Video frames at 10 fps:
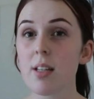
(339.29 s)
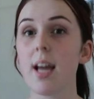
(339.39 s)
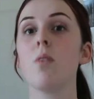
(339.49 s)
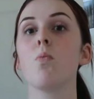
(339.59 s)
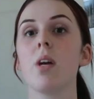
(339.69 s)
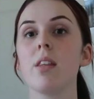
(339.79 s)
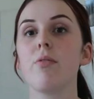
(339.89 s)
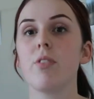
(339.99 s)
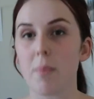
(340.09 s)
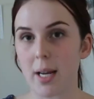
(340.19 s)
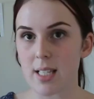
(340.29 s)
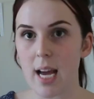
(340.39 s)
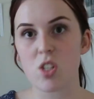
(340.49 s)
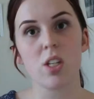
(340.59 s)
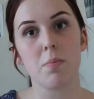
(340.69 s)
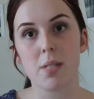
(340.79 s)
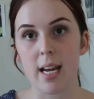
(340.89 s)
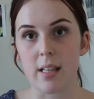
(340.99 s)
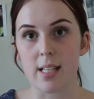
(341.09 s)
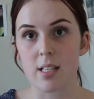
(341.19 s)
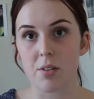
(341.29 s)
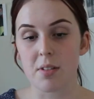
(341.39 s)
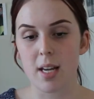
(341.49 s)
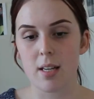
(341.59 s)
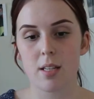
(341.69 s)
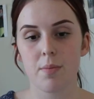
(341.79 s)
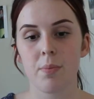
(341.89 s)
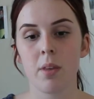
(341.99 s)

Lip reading: and when the filmmakers actually obtained this content.